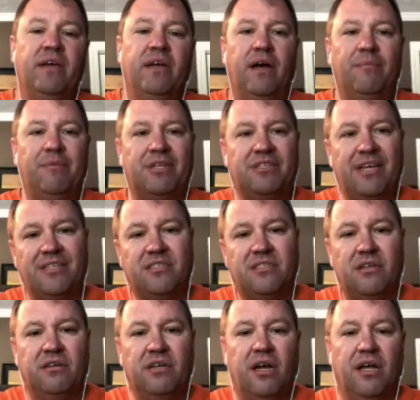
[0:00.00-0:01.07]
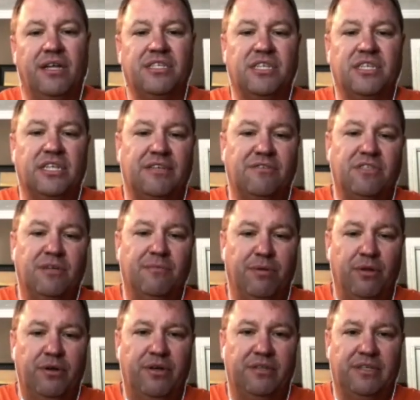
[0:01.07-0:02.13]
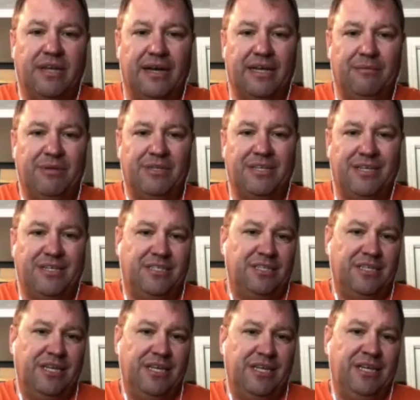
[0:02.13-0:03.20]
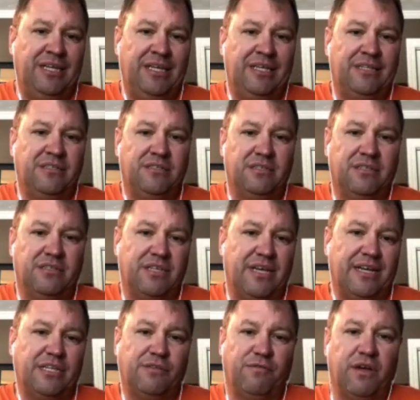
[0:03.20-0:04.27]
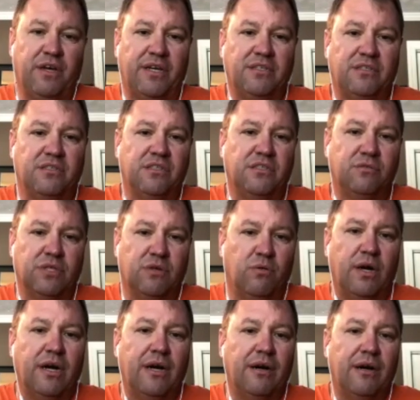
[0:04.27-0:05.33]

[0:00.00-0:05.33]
Um, it tests their knowledge. It gives the employer the documentation that he needs that satisfies this requirement.